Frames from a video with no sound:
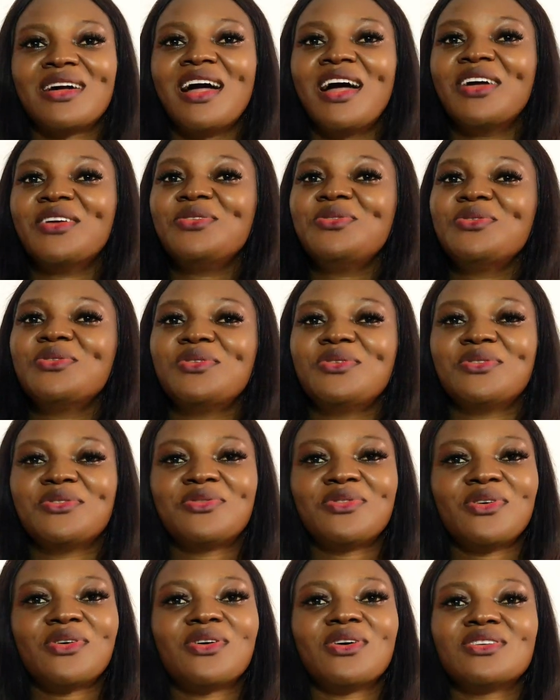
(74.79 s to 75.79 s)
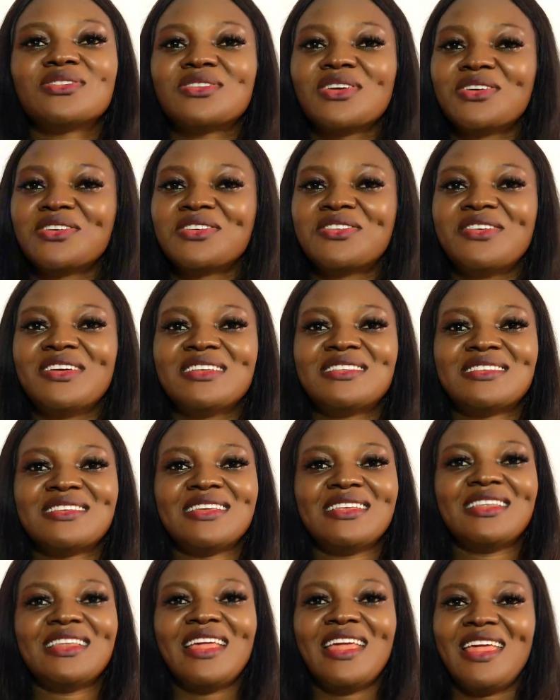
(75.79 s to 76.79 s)
and you focus on
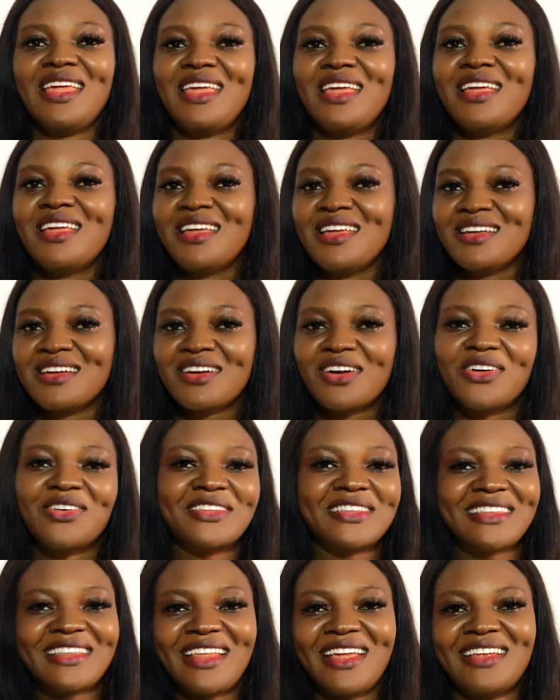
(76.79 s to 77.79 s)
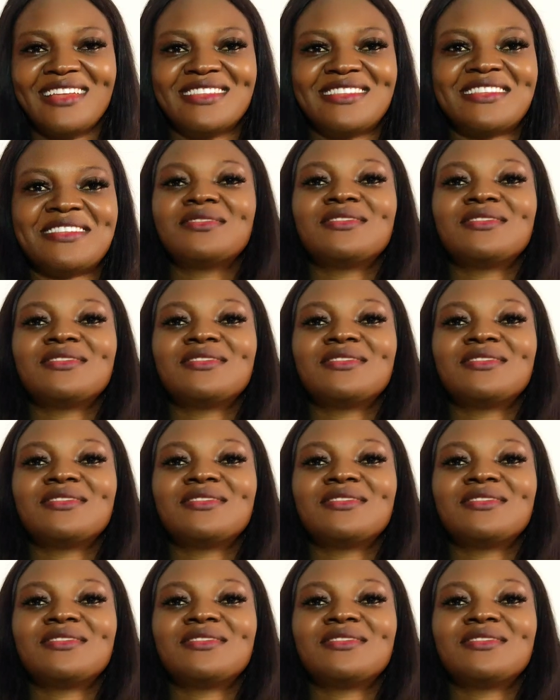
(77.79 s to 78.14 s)
creating a content.